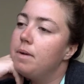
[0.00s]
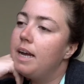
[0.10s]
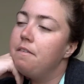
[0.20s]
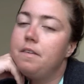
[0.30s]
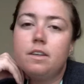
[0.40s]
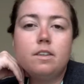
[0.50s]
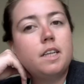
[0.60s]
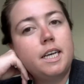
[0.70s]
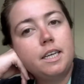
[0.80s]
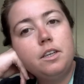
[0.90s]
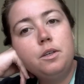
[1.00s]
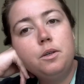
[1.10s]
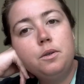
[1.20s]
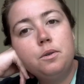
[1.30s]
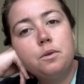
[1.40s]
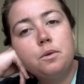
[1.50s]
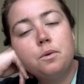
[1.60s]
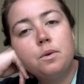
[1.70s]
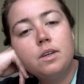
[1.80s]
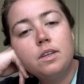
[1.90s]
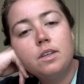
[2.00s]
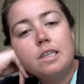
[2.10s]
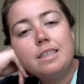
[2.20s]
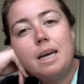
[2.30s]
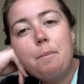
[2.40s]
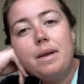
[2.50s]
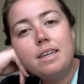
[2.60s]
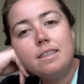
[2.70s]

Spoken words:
It feels like you step into